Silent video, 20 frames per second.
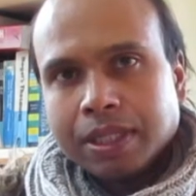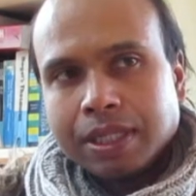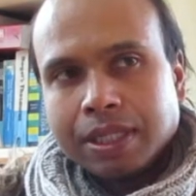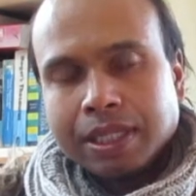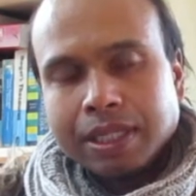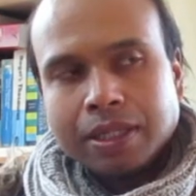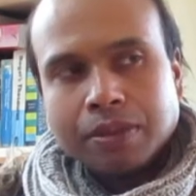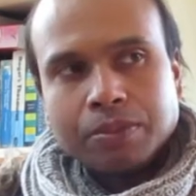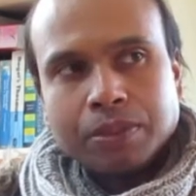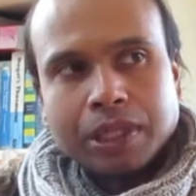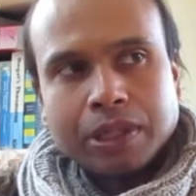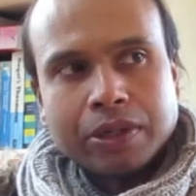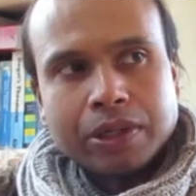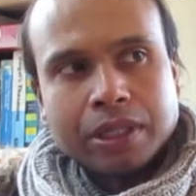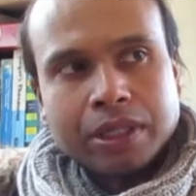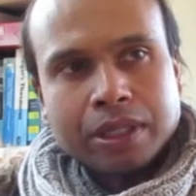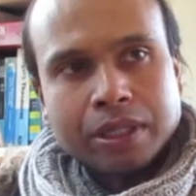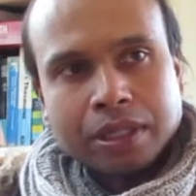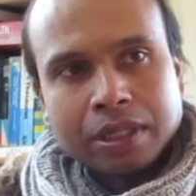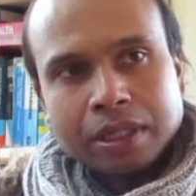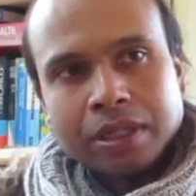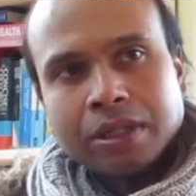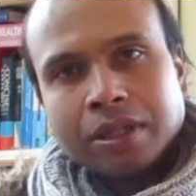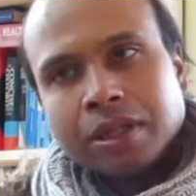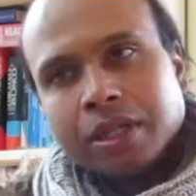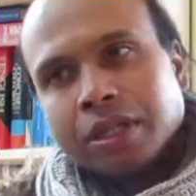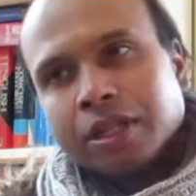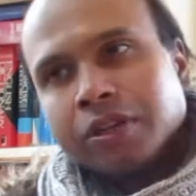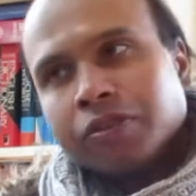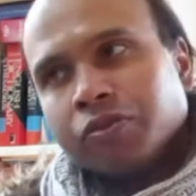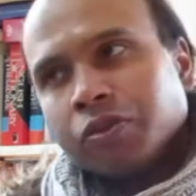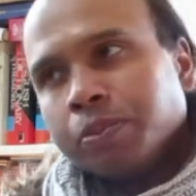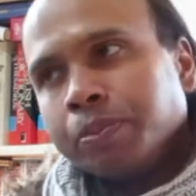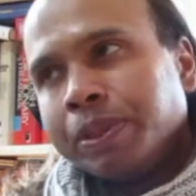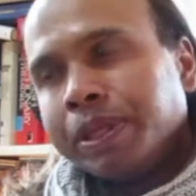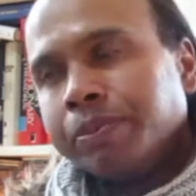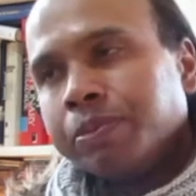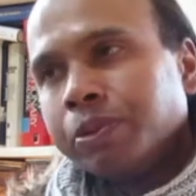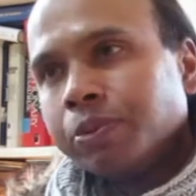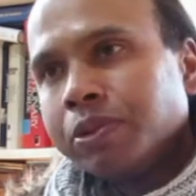in America for
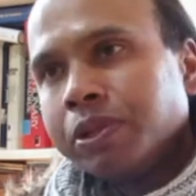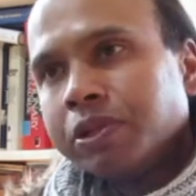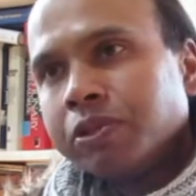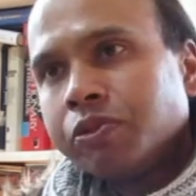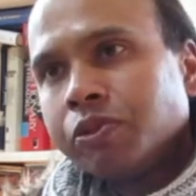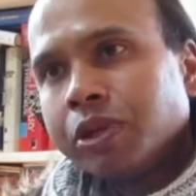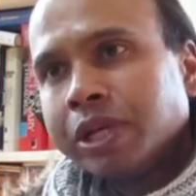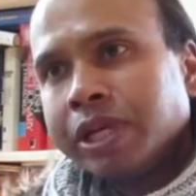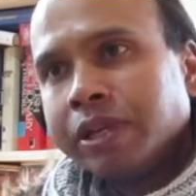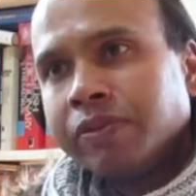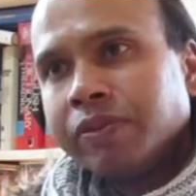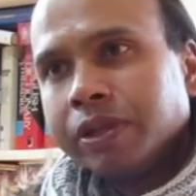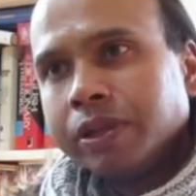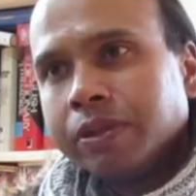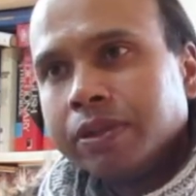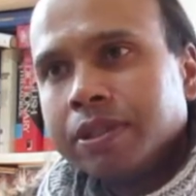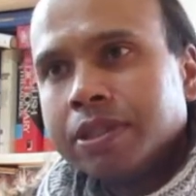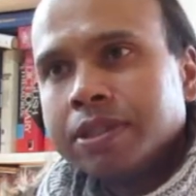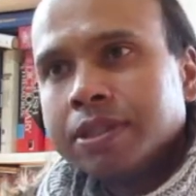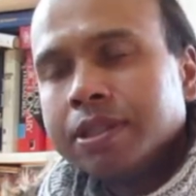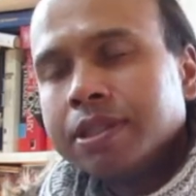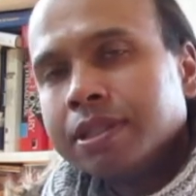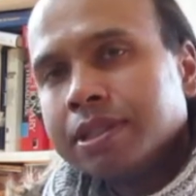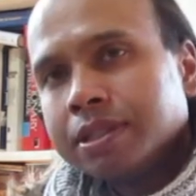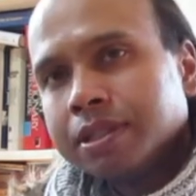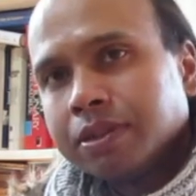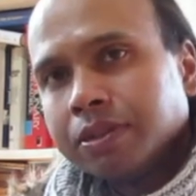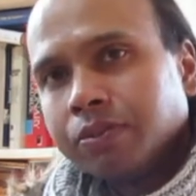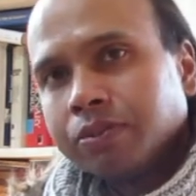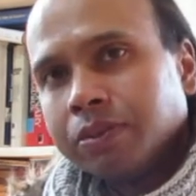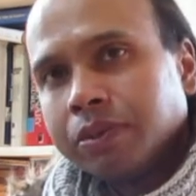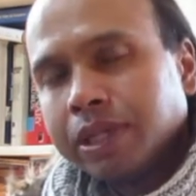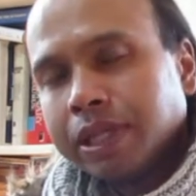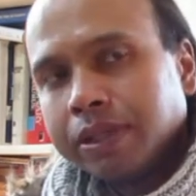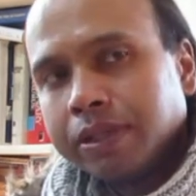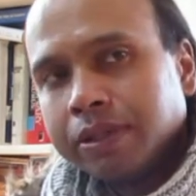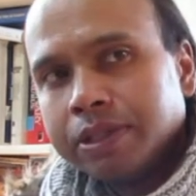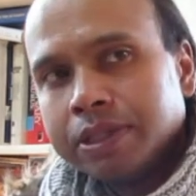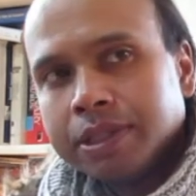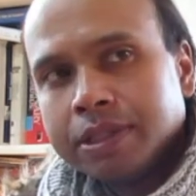people with grave illnesses,
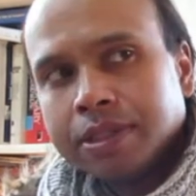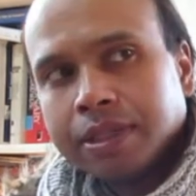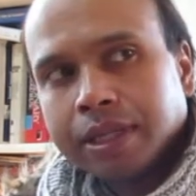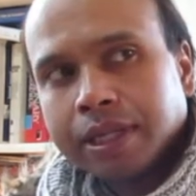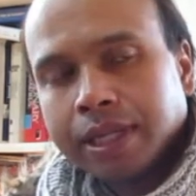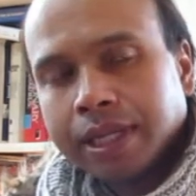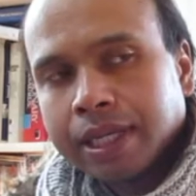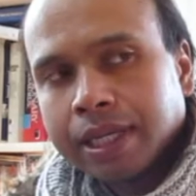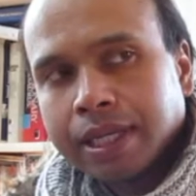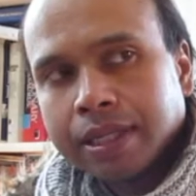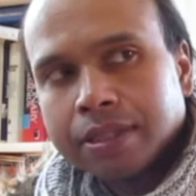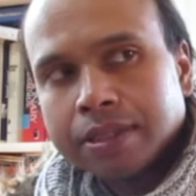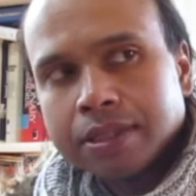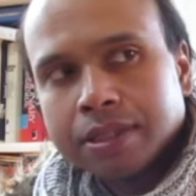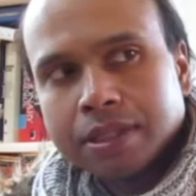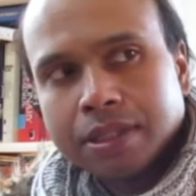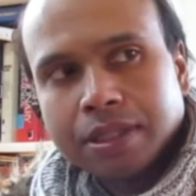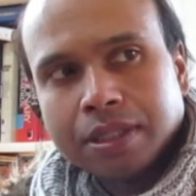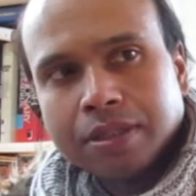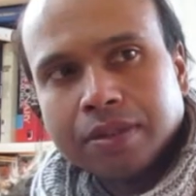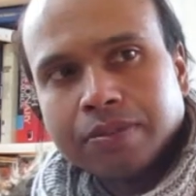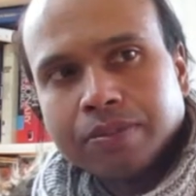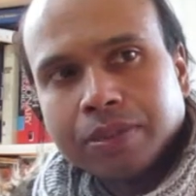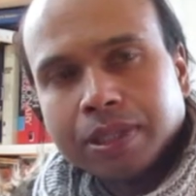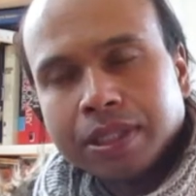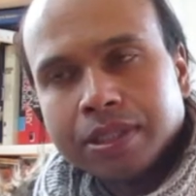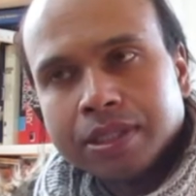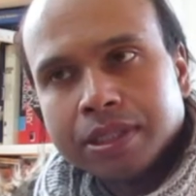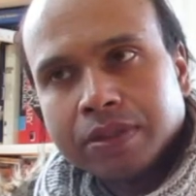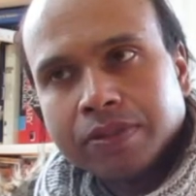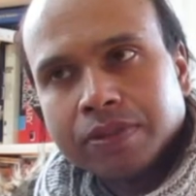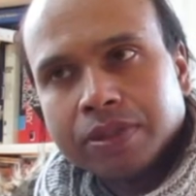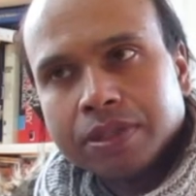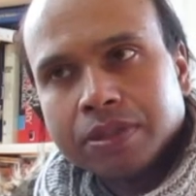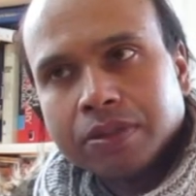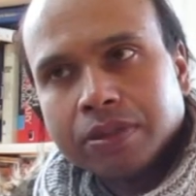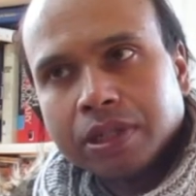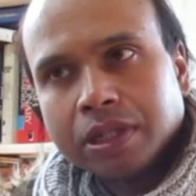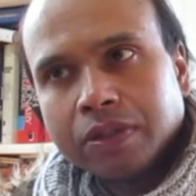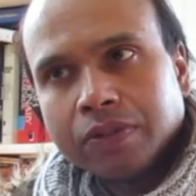illnesses like cancer,
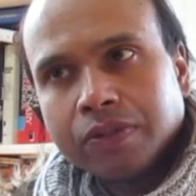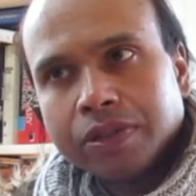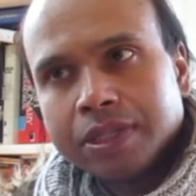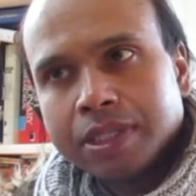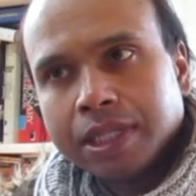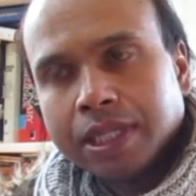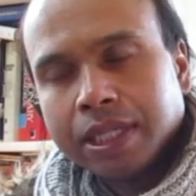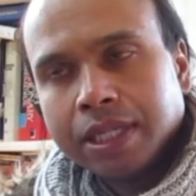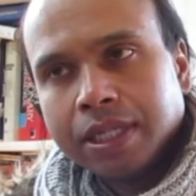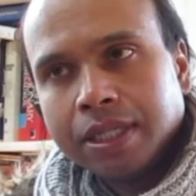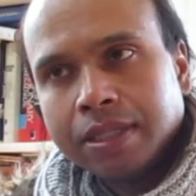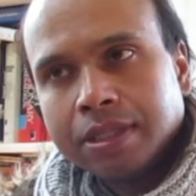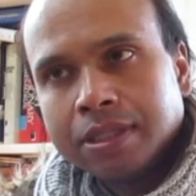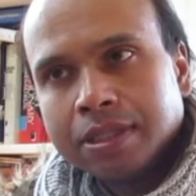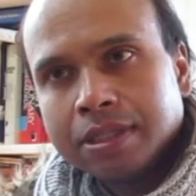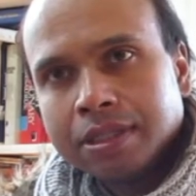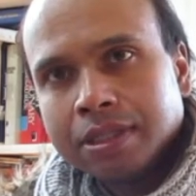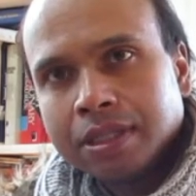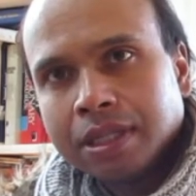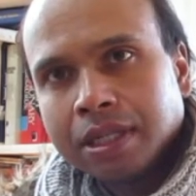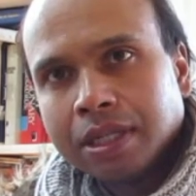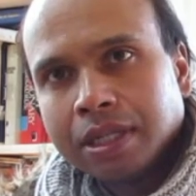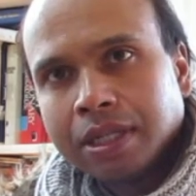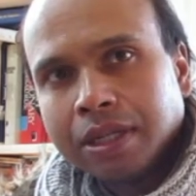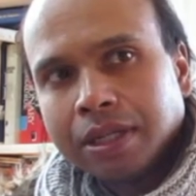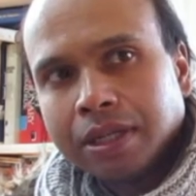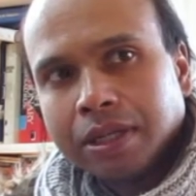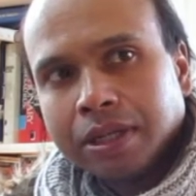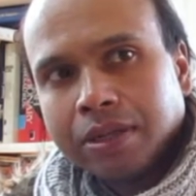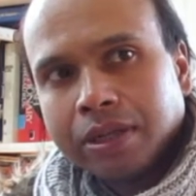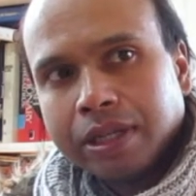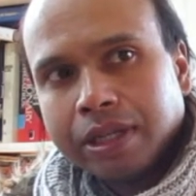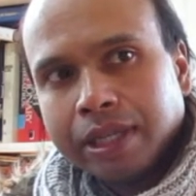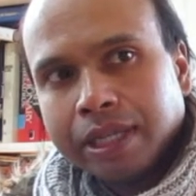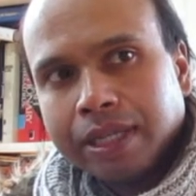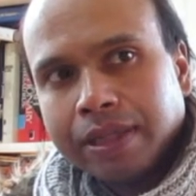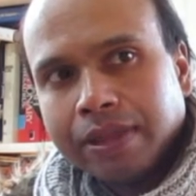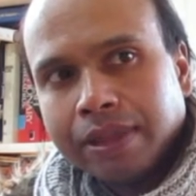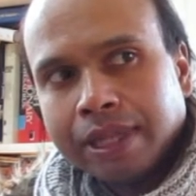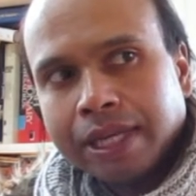myasthenia gravis, AIDS.
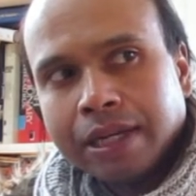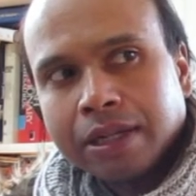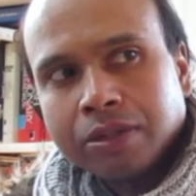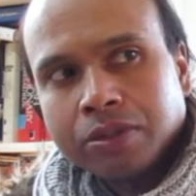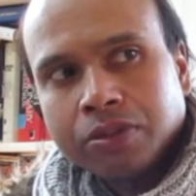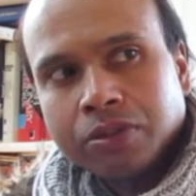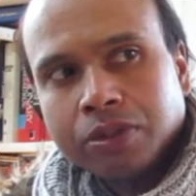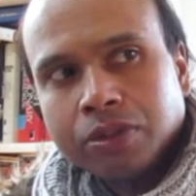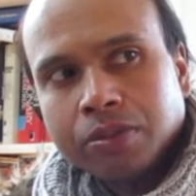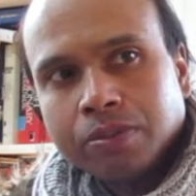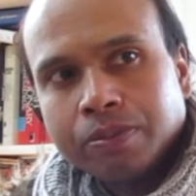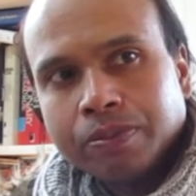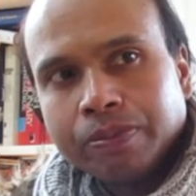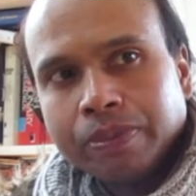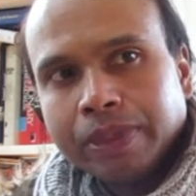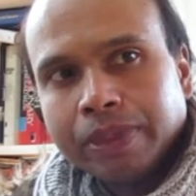In that group,